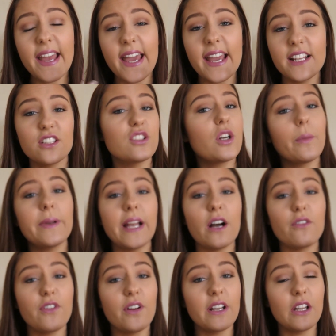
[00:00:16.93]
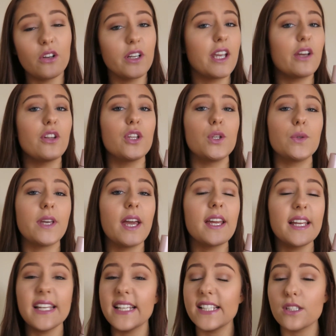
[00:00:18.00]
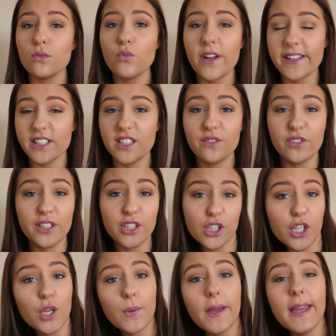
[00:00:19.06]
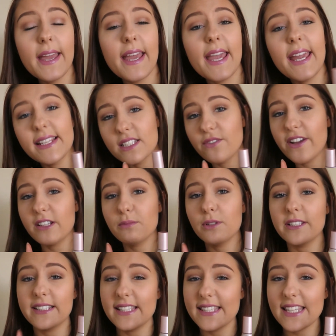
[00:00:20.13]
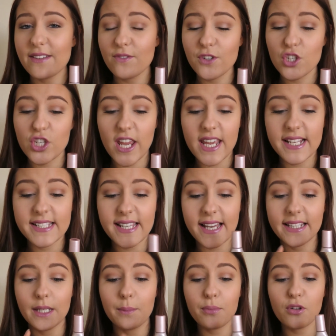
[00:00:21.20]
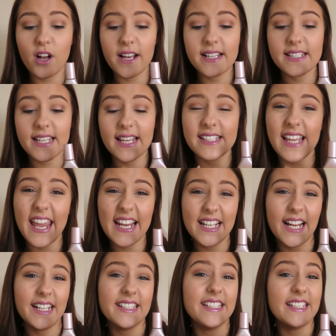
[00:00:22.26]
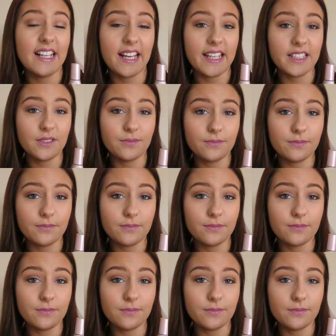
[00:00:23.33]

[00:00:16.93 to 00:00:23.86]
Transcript: It's not been out very long here in the UK, it is relatively new. It's available in 7 shades and the price is $8.99.